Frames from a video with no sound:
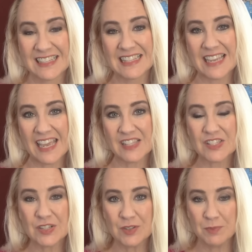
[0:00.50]
The
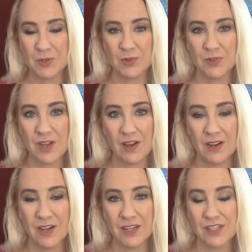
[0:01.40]
Cancer new moon
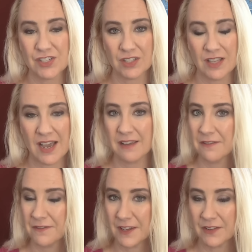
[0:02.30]
on July
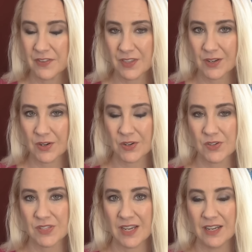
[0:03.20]
5th
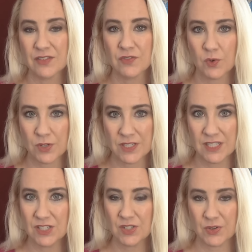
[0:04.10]
occurs at
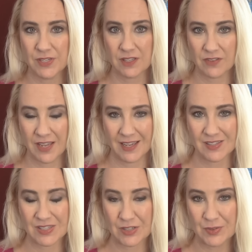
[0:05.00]
14 degrees of
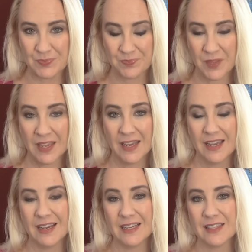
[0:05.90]
Cancer.
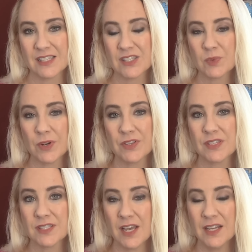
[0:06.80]
And this is where the
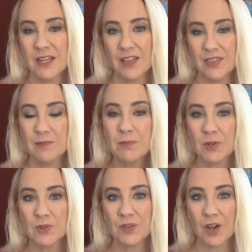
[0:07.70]
sun and the
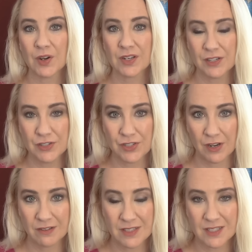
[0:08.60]
moon are
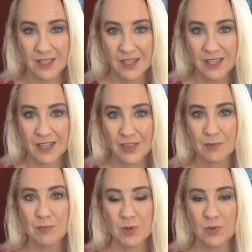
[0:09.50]
conjunct. The
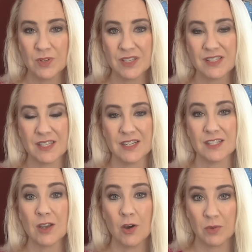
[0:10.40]
moon is in
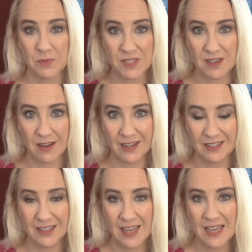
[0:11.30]
its home
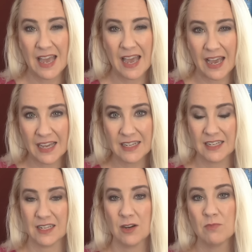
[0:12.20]
sign,
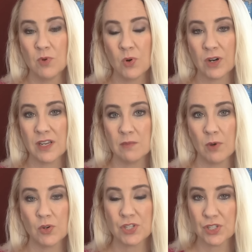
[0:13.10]
adding more
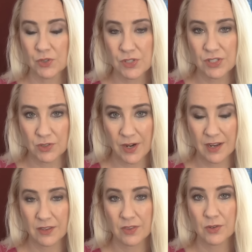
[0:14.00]
emotional
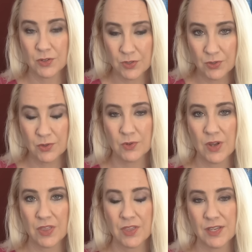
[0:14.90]
strength to
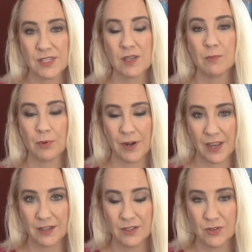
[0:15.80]
this
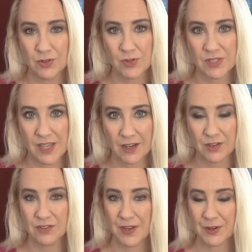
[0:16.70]
brand new
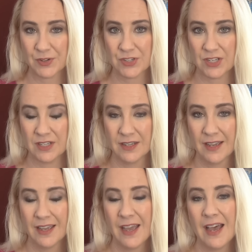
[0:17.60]
cycle of energy.
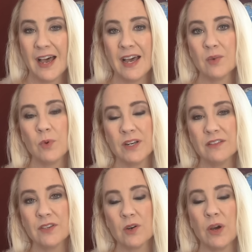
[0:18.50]
And one
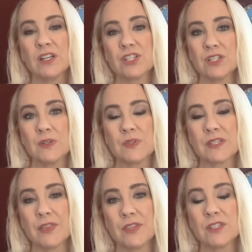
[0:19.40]
of the questions
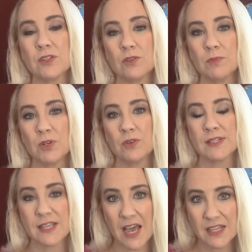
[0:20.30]
that this new moon
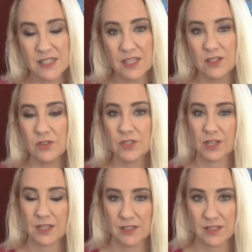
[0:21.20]
is asking you
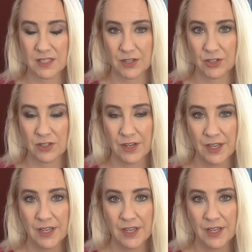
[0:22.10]
to consider